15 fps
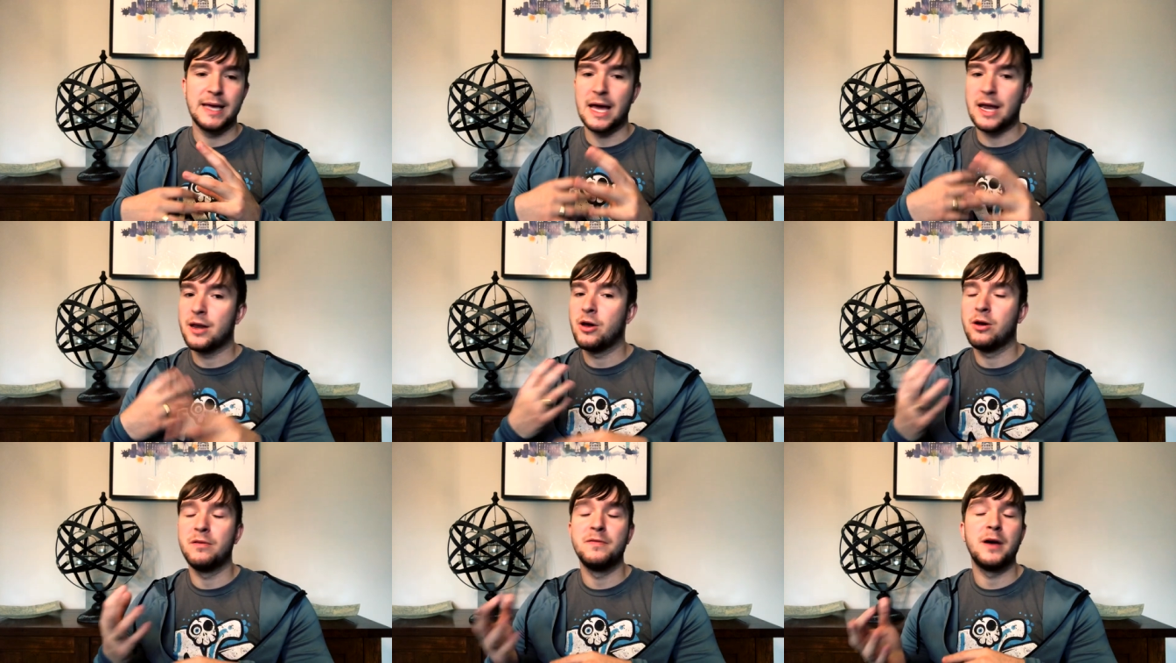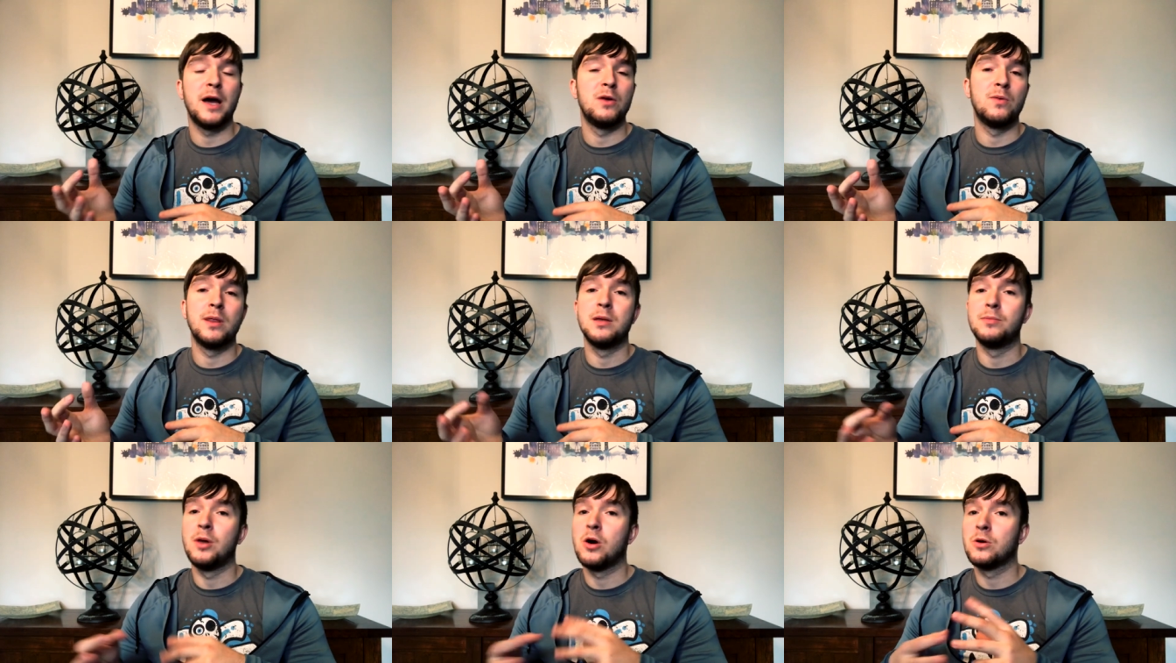get notified when
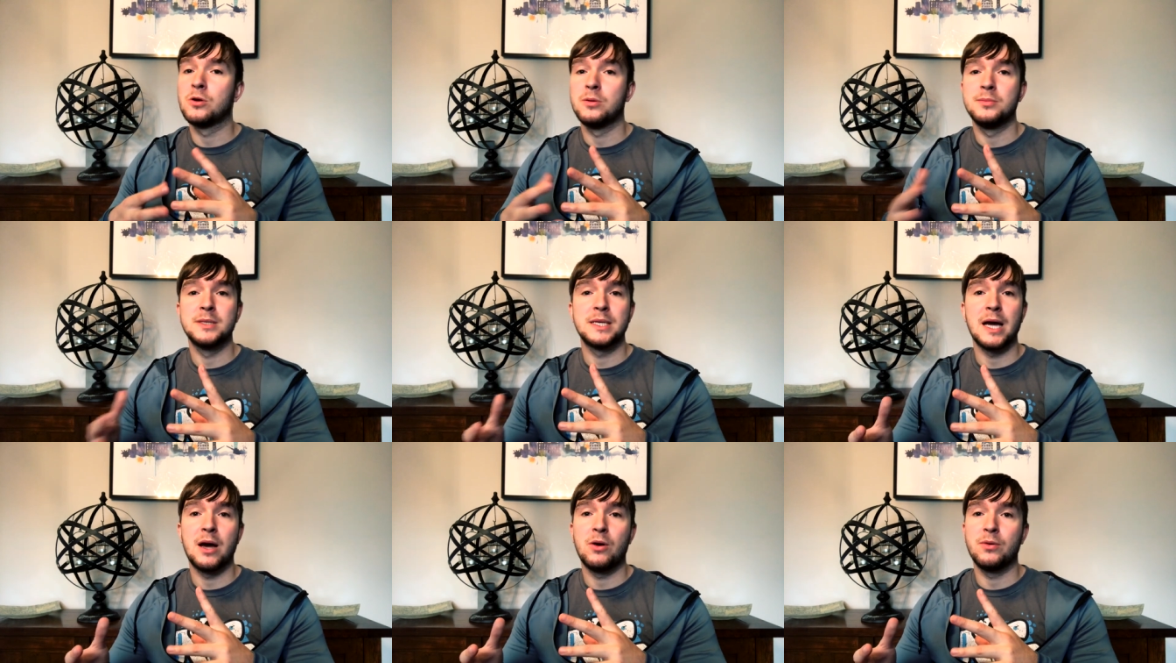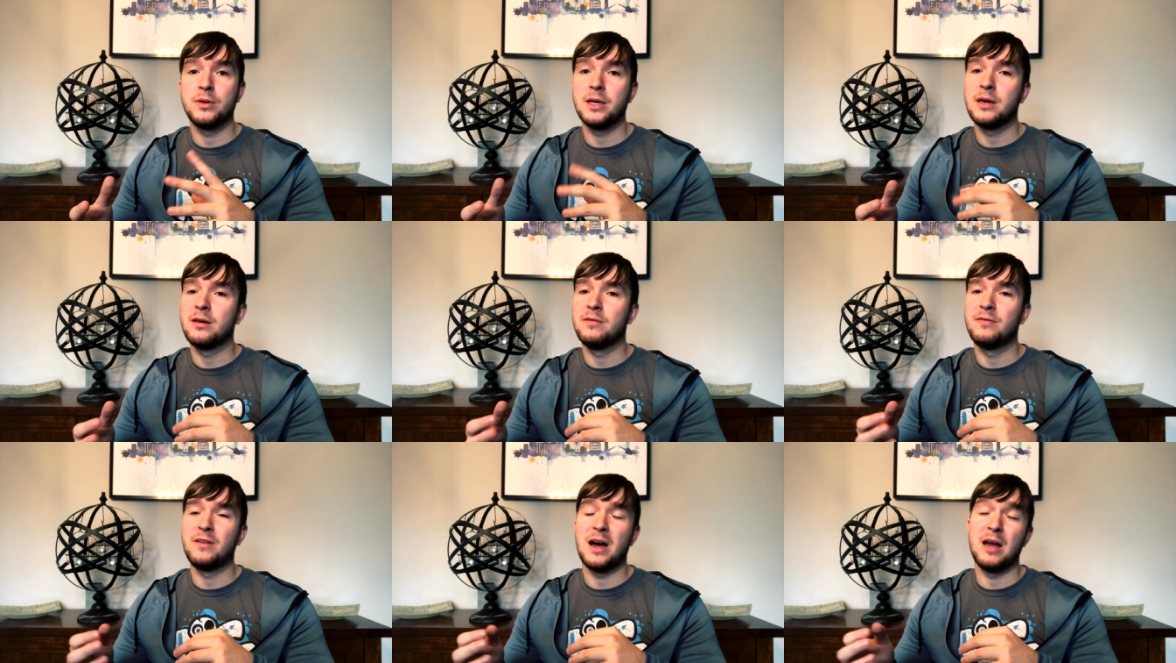the blog comes out, you
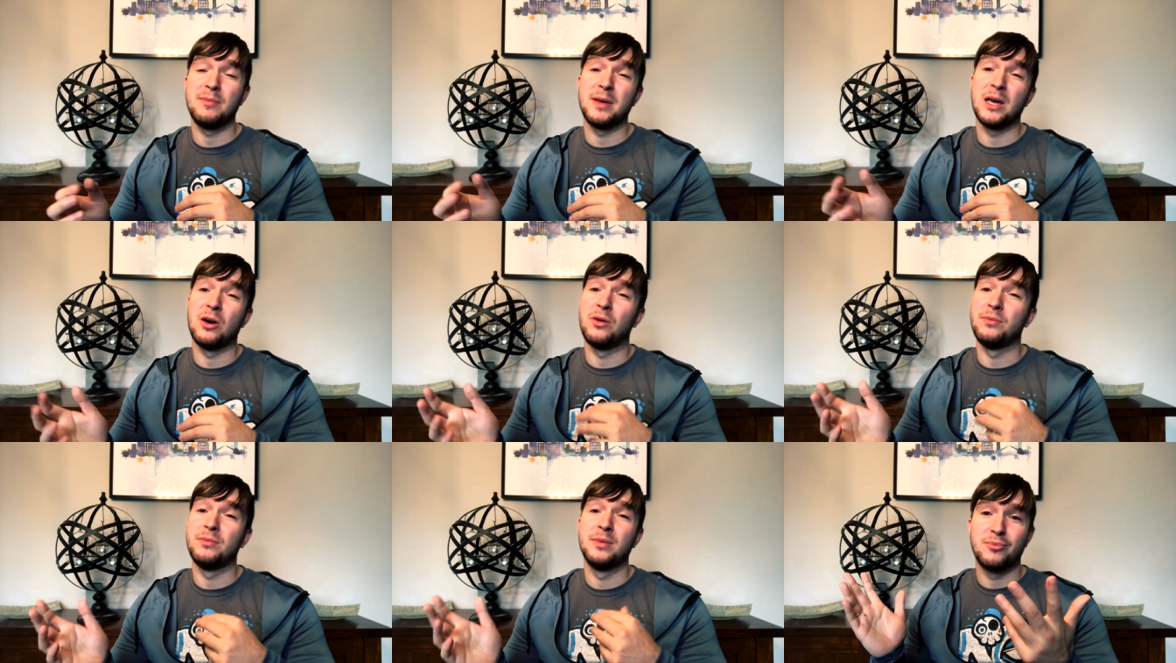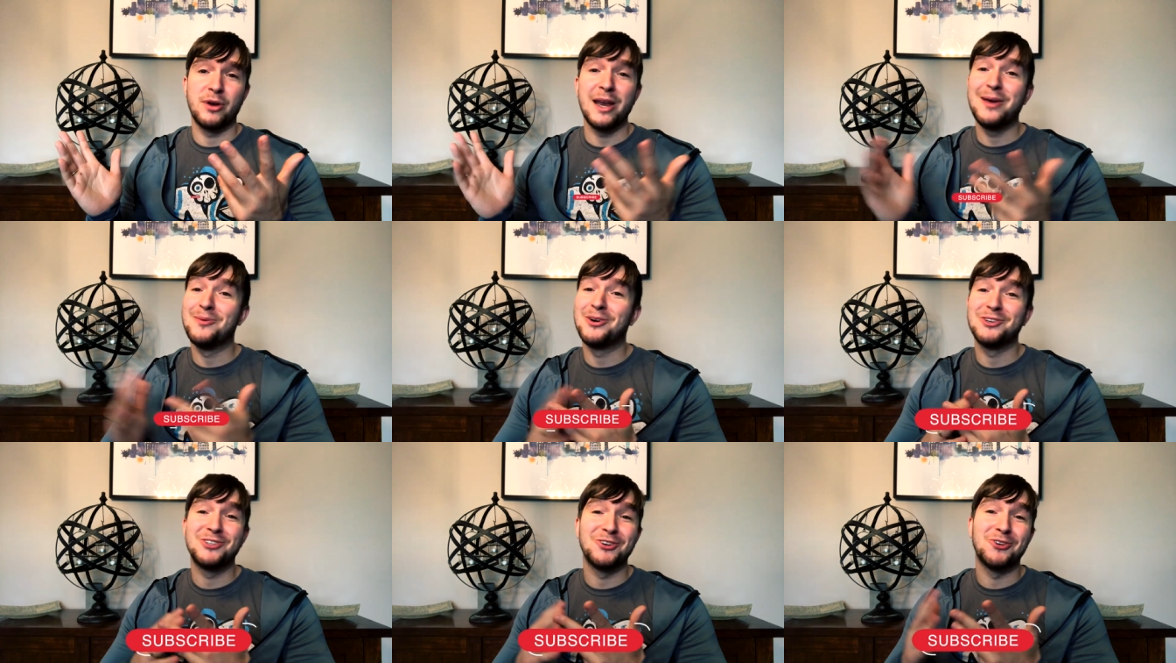can find me on pretty
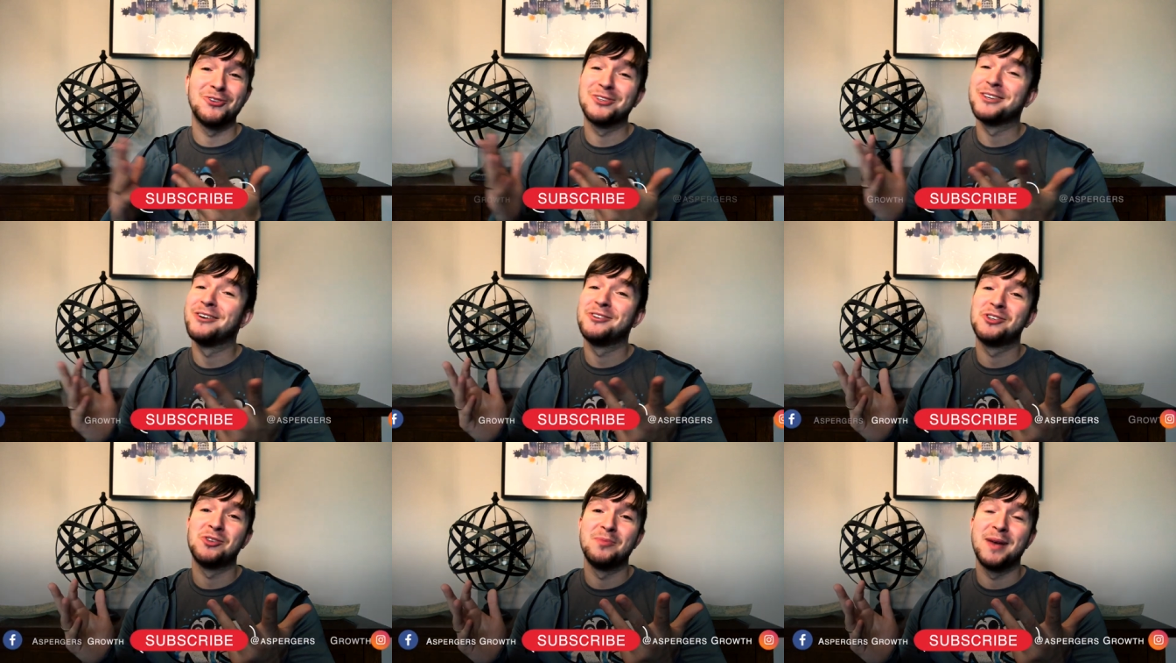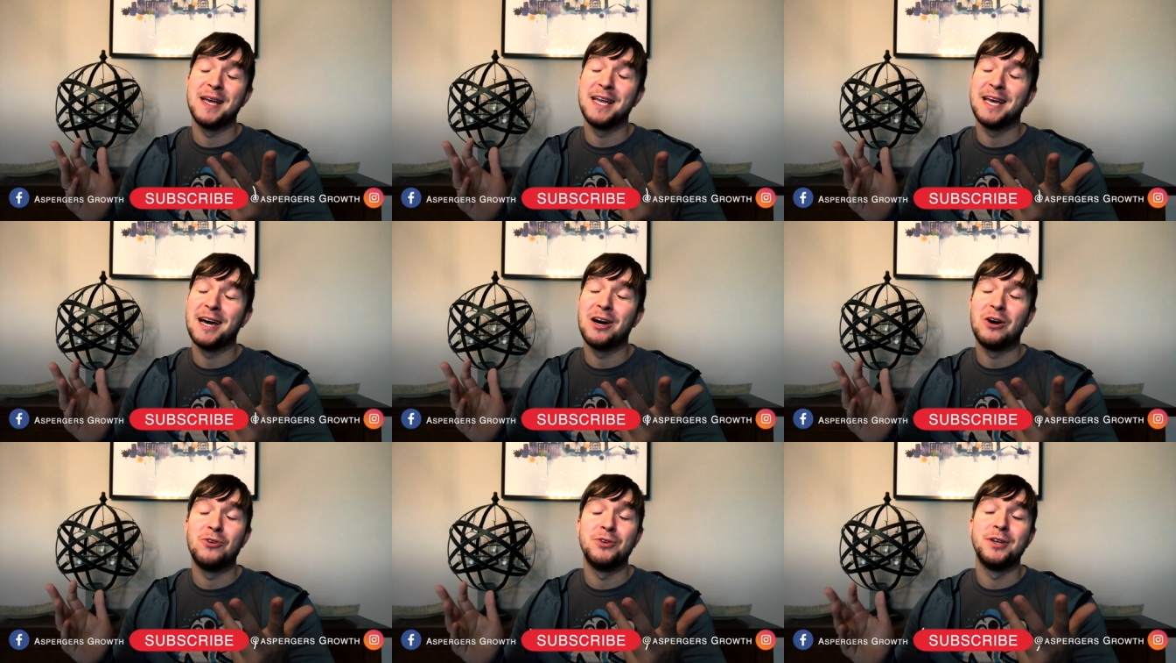much all social
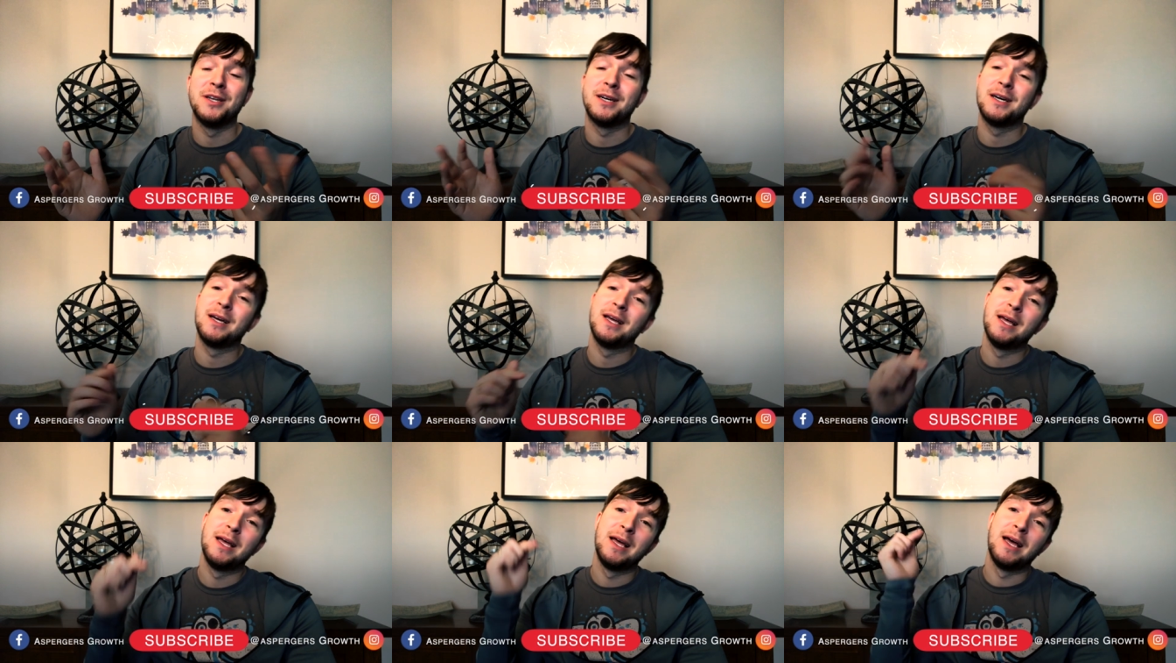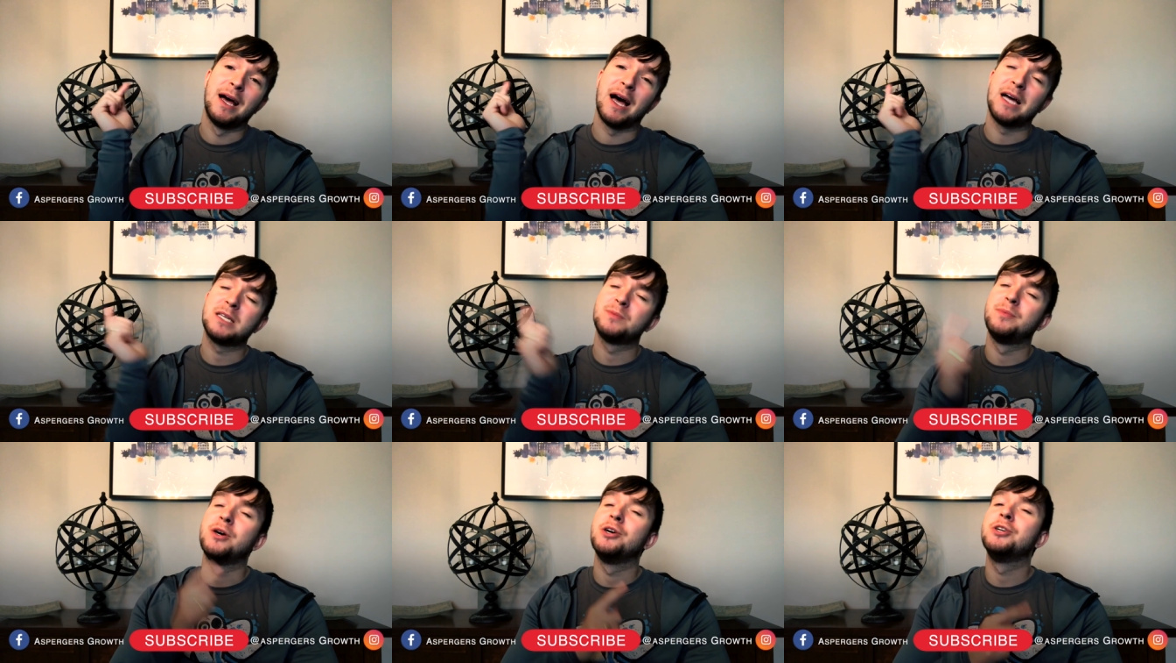media under
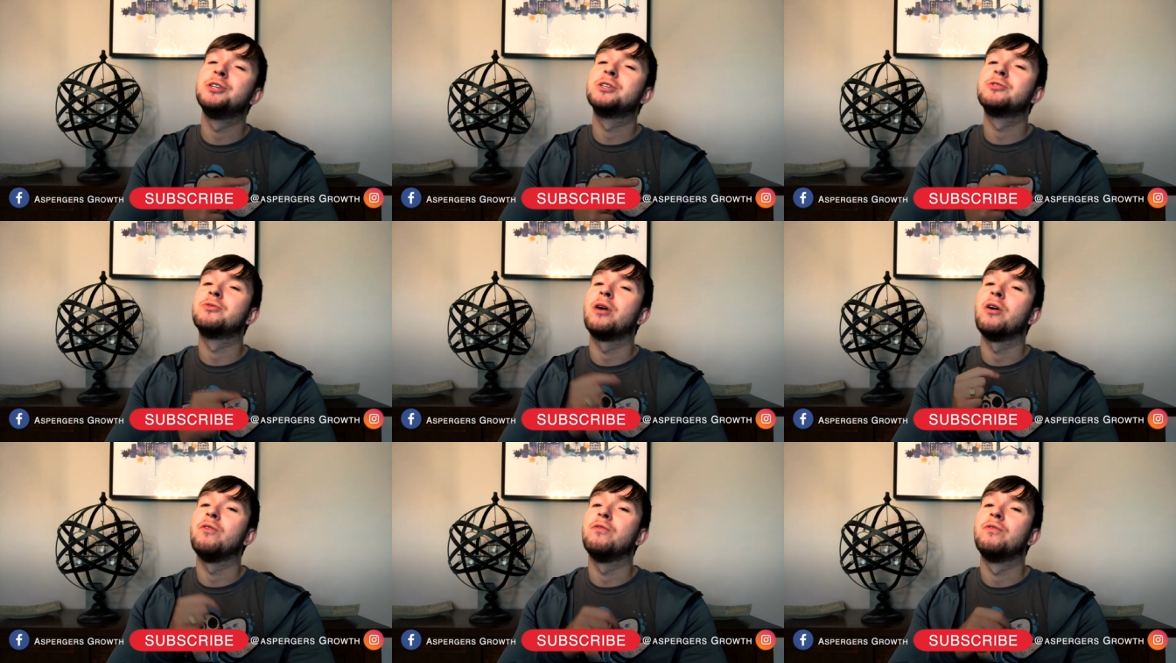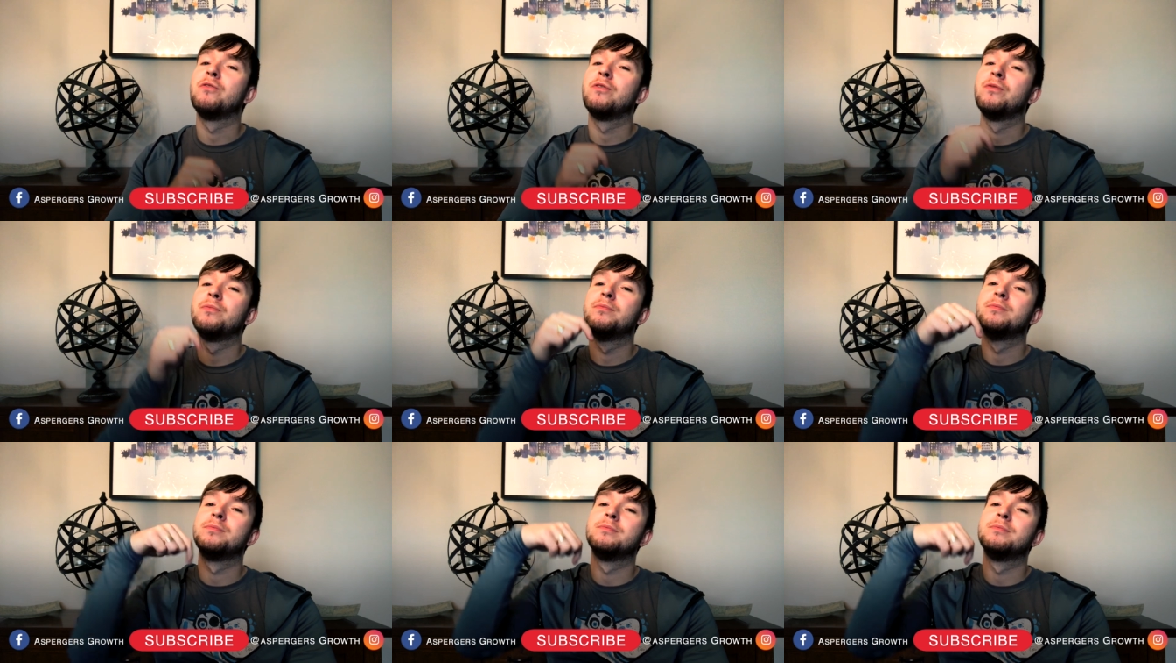Asperger's Growth,